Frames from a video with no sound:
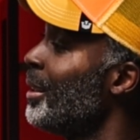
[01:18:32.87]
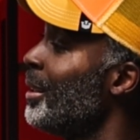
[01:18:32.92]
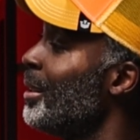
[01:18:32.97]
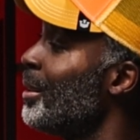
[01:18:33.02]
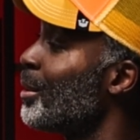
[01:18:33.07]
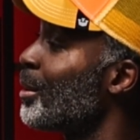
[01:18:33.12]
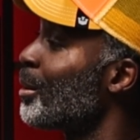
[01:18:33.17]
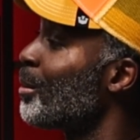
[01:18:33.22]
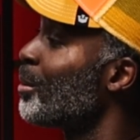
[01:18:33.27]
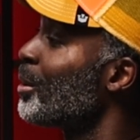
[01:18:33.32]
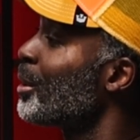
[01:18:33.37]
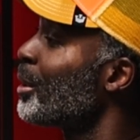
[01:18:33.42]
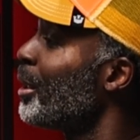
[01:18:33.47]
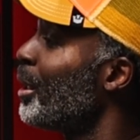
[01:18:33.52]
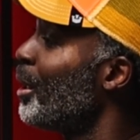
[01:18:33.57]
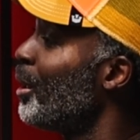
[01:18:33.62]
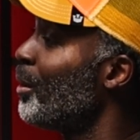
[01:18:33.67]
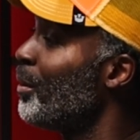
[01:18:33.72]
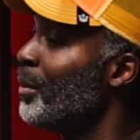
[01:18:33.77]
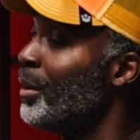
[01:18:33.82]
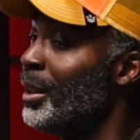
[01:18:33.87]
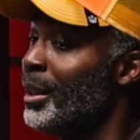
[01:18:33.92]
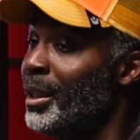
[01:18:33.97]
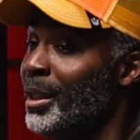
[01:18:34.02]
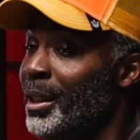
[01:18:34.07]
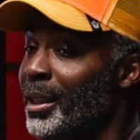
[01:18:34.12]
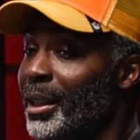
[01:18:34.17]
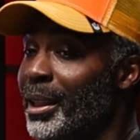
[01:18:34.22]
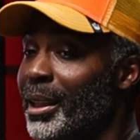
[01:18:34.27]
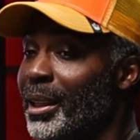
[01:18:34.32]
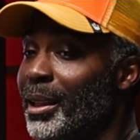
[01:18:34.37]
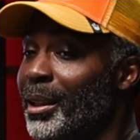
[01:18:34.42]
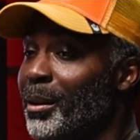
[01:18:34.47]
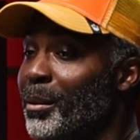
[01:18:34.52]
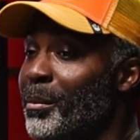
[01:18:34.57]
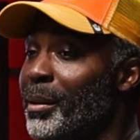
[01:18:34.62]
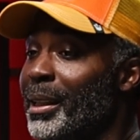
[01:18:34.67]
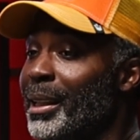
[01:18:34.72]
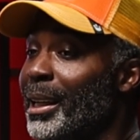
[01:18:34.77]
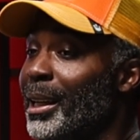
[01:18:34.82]
some stuff,
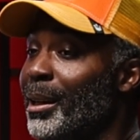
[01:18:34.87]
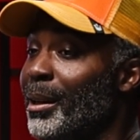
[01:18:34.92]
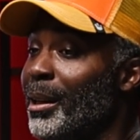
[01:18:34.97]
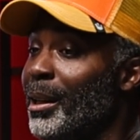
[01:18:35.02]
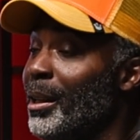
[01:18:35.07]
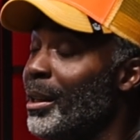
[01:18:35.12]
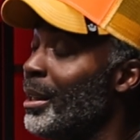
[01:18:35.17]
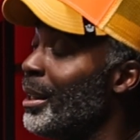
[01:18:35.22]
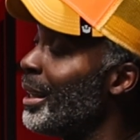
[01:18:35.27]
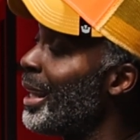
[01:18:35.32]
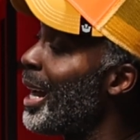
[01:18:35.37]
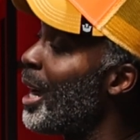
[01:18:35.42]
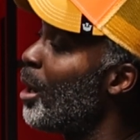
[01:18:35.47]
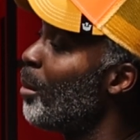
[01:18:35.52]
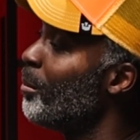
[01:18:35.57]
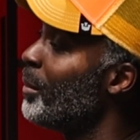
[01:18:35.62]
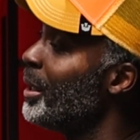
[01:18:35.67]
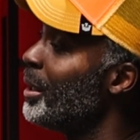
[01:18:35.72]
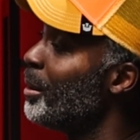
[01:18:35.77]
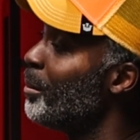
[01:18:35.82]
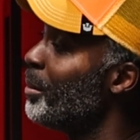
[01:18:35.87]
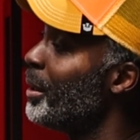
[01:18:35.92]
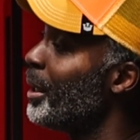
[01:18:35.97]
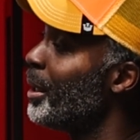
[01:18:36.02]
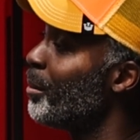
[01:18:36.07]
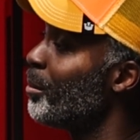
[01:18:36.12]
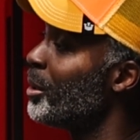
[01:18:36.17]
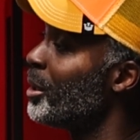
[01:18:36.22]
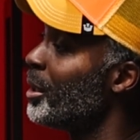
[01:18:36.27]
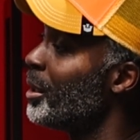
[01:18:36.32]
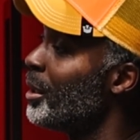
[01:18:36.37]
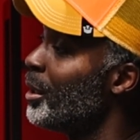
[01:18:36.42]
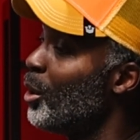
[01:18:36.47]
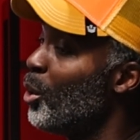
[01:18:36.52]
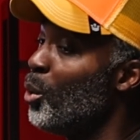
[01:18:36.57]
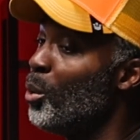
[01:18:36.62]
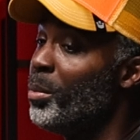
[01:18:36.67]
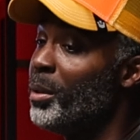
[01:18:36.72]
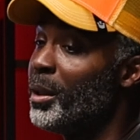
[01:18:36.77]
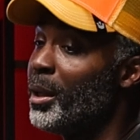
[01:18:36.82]
and being there, it allowed me to be able to
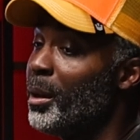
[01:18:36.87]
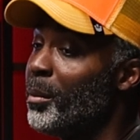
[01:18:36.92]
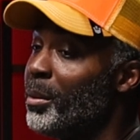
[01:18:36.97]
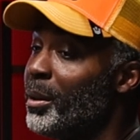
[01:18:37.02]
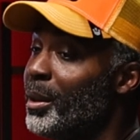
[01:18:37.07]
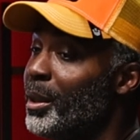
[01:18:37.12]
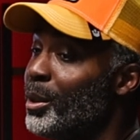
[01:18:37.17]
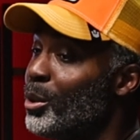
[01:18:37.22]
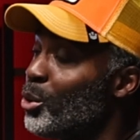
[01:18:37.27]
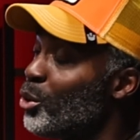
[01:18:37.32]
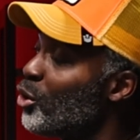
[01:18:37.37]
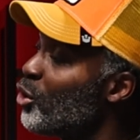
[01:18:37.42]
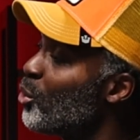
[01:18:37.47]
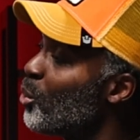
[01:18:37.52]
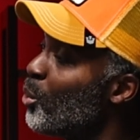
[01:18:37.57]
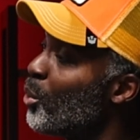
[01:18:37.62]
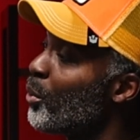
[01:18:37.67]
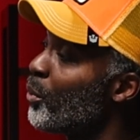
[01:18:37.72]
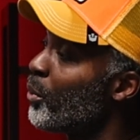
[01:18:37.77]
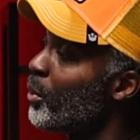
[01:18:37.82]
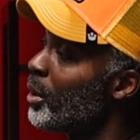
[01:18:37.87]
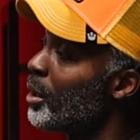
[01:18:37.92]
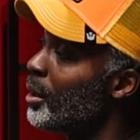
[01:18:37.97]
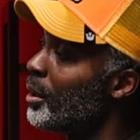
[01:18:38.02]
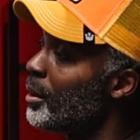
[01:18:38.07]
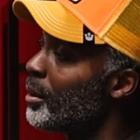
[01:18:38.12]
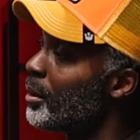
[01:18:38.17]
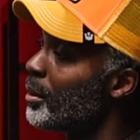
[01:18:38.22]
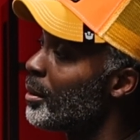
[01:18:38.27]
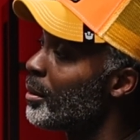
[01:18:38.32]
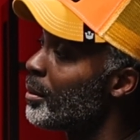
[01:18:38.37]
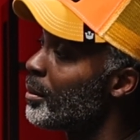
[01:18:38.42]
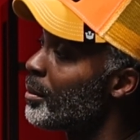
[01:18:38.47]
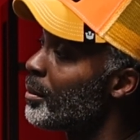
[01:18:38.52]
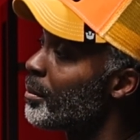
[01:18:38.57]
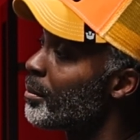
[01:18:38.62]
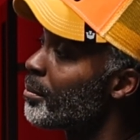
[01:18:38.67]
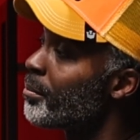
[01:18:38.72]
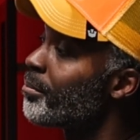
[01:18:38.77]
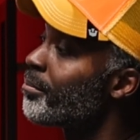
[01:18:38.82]
open up a little storefront. Really?